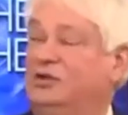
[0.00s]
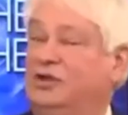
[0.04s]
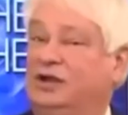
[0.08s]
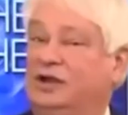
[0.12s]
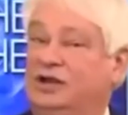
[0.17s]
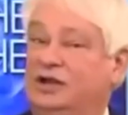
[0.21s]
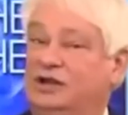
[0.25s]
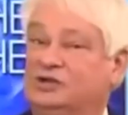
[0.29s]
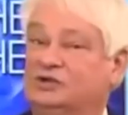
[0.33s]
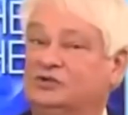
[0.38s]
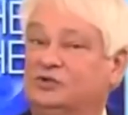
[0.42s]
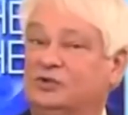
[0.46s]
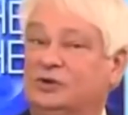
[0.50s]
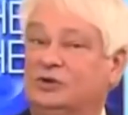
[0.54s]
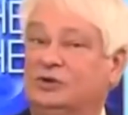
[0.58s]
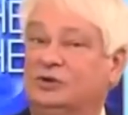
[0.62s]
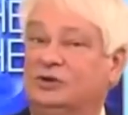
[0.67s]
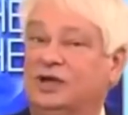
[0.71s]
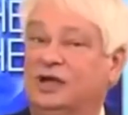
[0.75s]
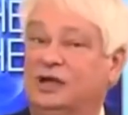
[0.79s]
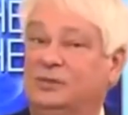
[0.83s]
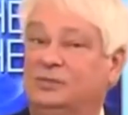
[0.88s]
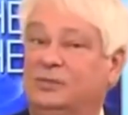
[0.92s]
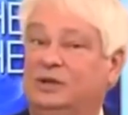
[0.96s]
so that
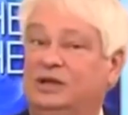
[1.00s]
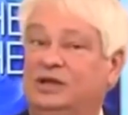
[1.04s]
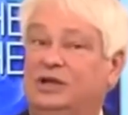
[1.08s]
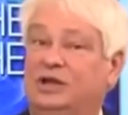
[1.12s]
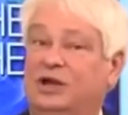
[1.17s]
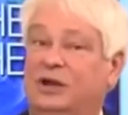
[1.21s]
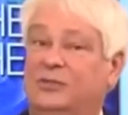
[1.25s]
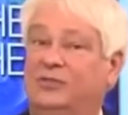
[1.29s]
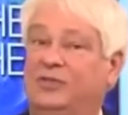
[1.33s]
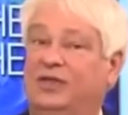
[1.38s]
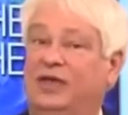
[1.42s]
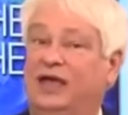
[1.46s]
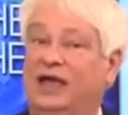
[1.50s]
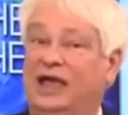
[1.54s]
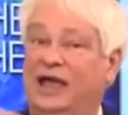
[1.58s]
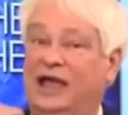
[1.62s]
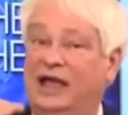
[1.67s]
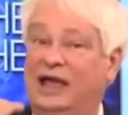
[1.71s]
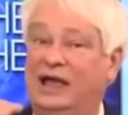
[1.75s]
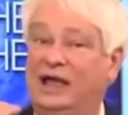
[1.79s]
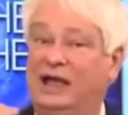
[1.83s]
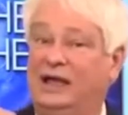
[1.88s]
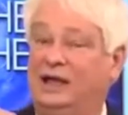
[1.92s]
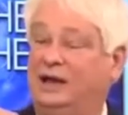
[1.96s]
Israel can become the
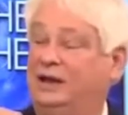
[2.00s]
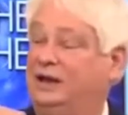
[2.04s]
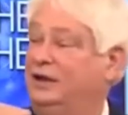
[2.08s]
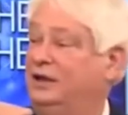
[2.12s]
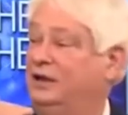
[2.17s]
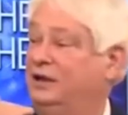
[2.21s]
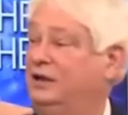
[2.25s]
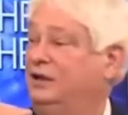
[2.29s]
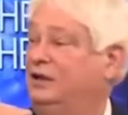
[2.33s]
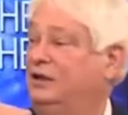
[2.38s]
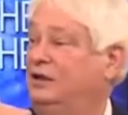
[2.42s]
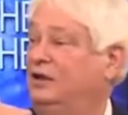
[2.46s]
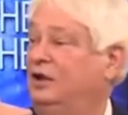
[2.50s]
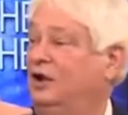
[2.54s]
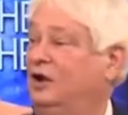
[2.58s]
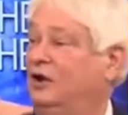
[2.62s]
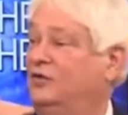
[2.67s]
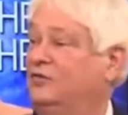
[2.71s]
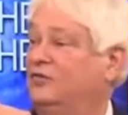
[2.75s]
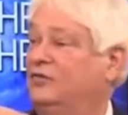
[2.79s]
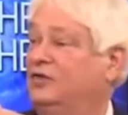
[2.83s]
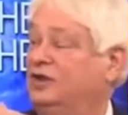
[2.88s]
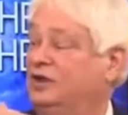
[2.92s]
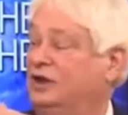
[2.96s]
head
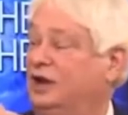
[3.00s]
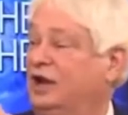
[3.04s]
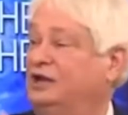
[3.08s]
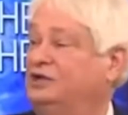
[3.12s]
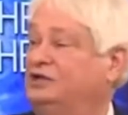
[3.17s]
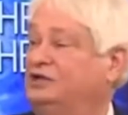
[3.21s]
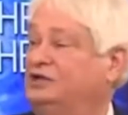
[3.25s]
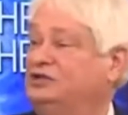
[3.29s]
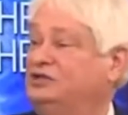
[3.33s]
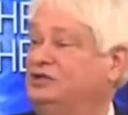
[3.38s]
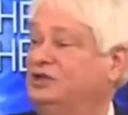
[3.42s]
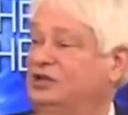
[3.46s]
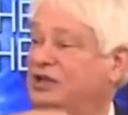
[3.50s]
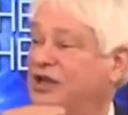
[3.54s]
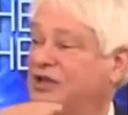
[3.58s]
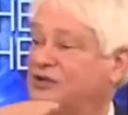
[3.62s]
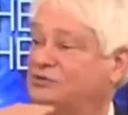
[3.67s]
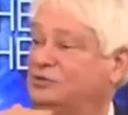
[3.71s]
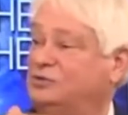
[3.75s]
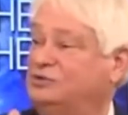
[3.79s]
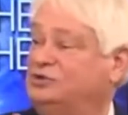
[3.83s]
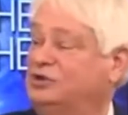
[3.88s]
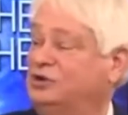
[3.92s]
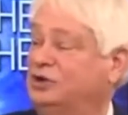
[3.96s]
over the nations,
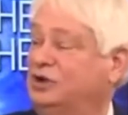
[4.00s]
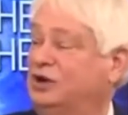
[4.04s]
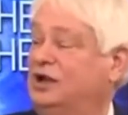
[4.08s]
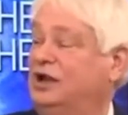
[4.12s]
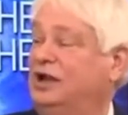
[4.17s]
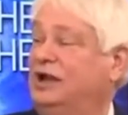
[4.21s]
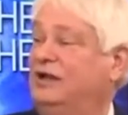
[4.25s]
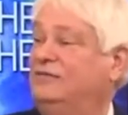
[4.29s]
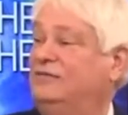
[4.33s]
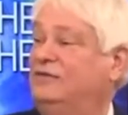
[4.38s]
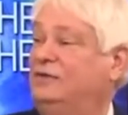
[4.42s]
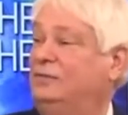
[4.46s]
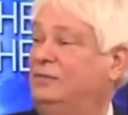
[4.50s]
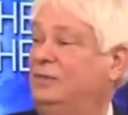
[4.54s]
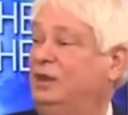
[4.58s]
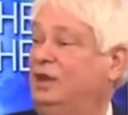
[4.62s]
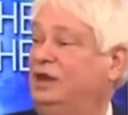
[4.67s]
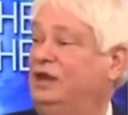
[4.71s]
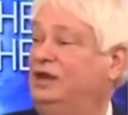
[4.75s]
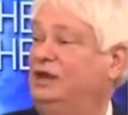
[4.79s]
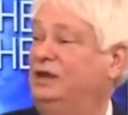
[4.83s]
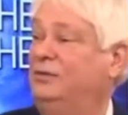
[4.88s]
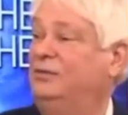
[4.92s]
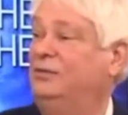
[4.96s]
and that's what you're going to have in the
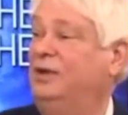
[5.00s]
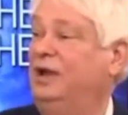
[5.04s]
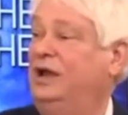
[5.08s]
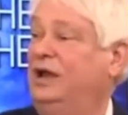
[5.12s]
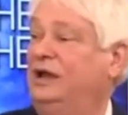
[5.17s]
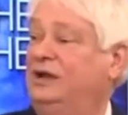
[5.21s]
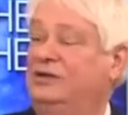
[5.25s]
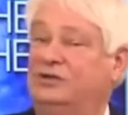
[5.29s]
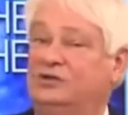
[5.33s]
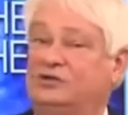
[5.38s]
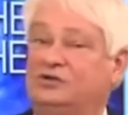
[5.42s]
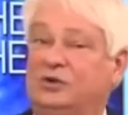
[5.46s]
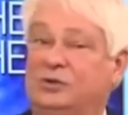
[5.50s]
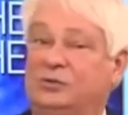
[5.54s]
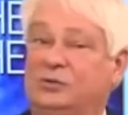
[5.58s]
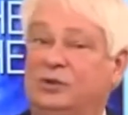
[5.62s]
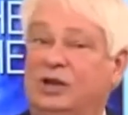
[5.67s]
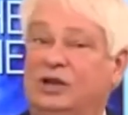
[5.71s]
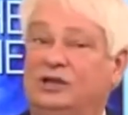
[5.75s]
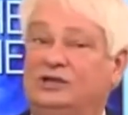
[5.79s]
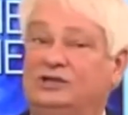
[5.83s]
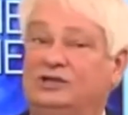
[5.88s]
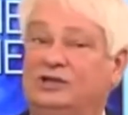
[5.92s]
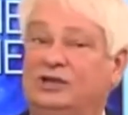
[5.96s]
millennium and in the
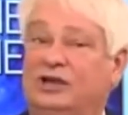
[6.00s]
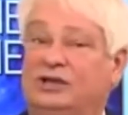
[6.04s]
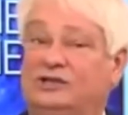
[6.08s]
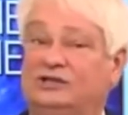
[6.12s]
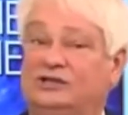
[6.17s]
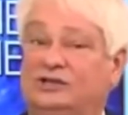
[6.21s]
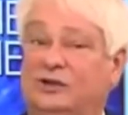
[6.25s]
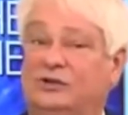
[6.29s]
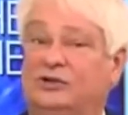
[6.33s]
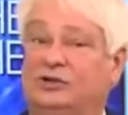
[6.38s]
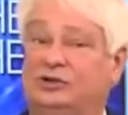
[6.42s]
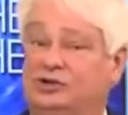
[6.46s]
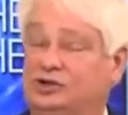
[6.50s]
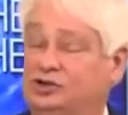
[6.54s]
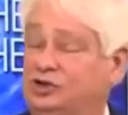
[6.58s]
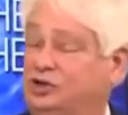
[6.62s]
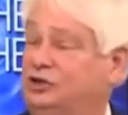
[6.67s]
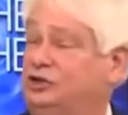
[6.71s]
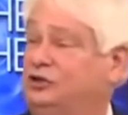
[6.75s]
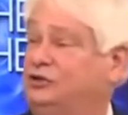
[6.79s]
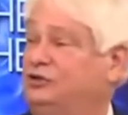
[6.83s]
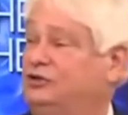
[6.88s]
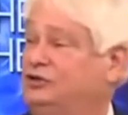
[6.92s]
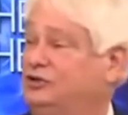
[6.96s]
tribulation. And so the
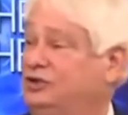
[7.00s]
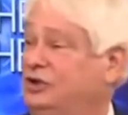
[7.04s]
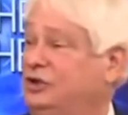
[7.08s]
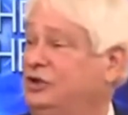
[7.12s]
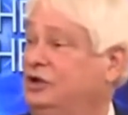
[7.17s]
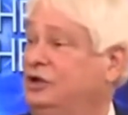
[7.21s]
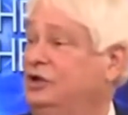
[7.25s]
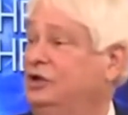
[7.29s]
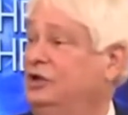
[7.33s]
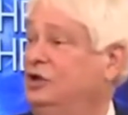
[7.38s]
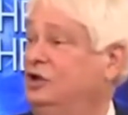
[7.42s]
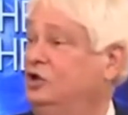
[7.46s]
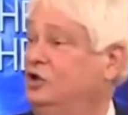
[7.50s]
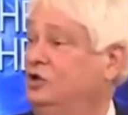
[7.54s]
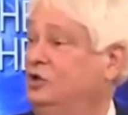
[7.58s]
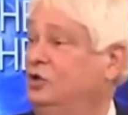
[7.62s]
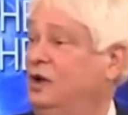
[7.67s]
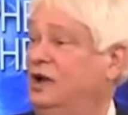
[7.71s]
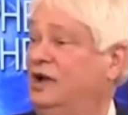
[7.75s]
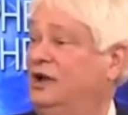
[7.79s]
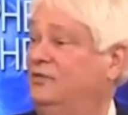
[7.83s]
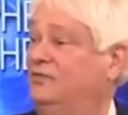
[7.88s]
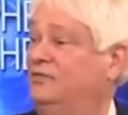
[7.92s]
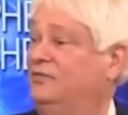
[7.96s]
Jews
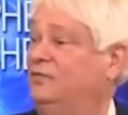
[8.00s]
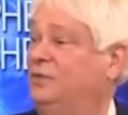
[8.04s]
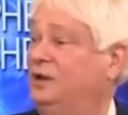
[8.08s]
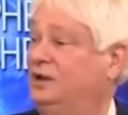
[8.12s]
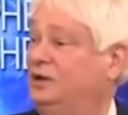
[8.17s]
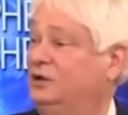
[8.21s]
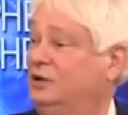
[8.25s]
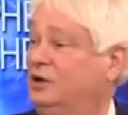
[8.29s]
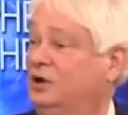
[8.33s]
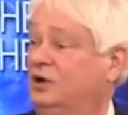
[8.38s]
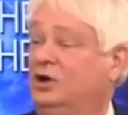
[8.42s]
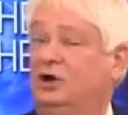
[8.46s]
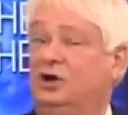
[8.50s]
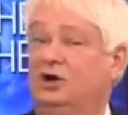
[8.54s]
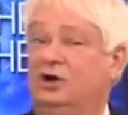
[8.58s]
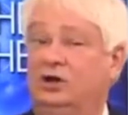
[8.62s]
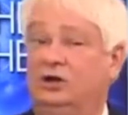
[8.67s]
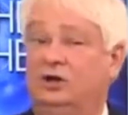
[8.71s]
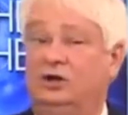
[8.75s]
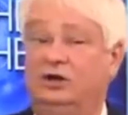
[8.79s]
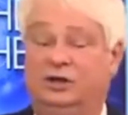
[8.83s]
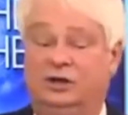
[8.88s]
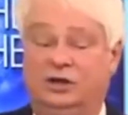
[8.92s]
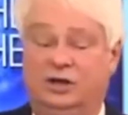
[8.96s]
who have been
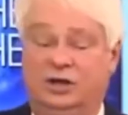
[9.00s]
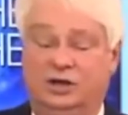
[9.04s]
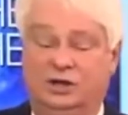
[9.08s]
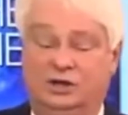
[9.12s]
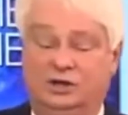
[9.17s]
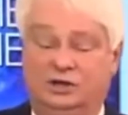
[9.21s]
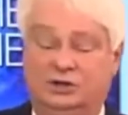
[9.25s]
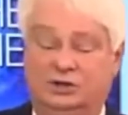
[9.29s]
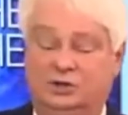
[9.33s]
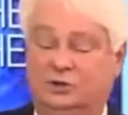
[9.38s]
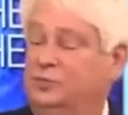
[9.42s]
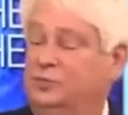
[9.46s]
called